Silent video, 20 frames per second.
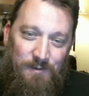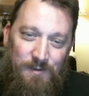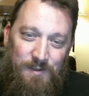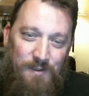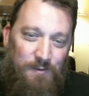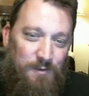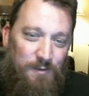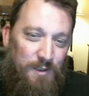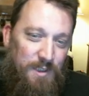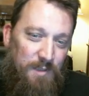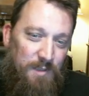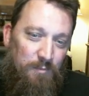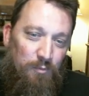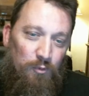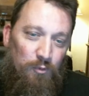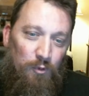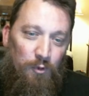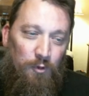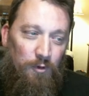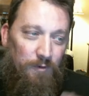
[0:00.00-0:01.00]
So just a
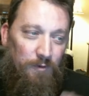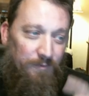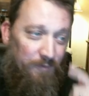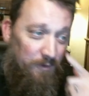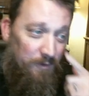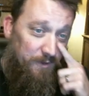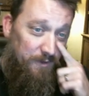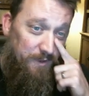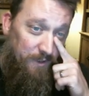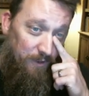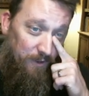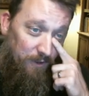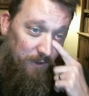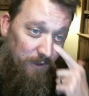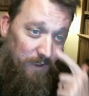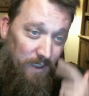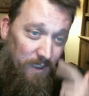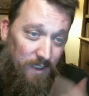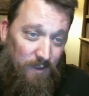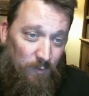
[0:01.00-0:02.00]
brutal first turn.